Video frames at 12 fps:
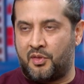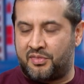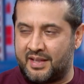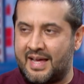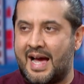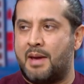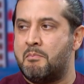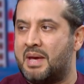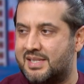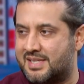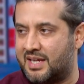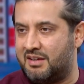thing that I'm
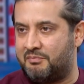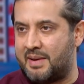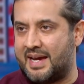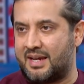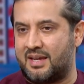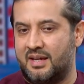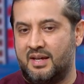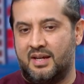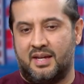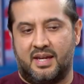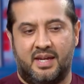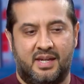meant to give back
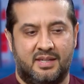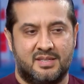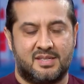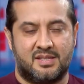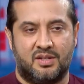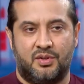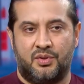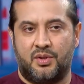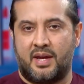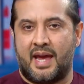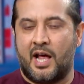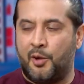is
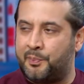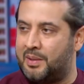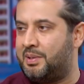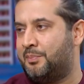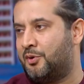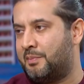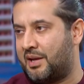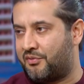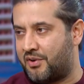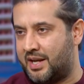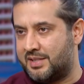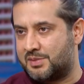helping people make
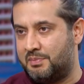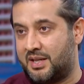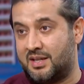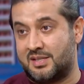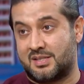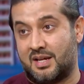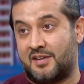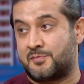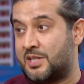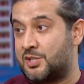friends, because I spent